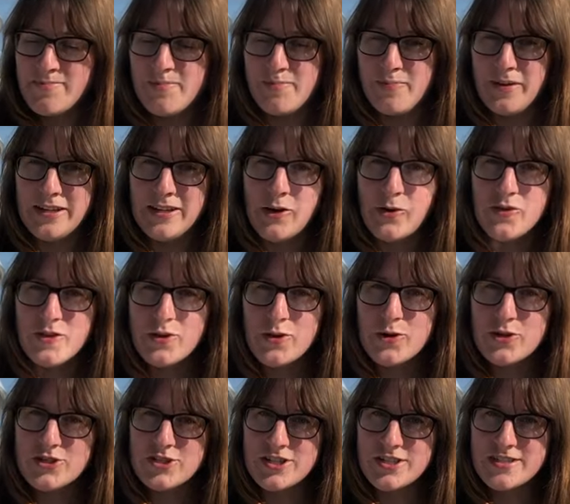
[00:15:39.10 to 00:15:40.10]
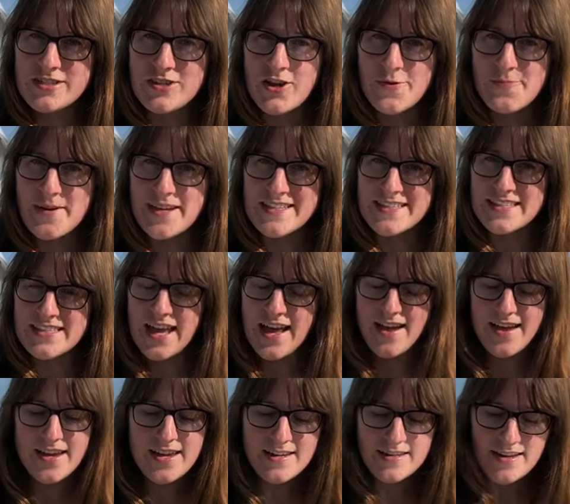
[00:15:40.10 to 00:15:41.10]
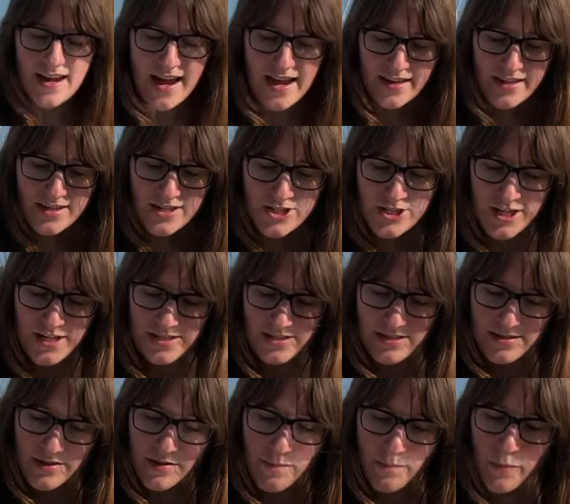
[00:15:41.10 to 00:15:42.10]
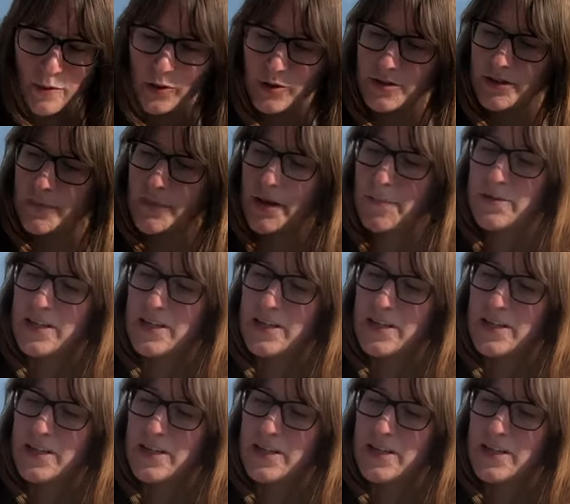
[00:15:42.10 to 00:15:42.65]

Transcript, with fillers: Below the cushions on my side, I can just pull them up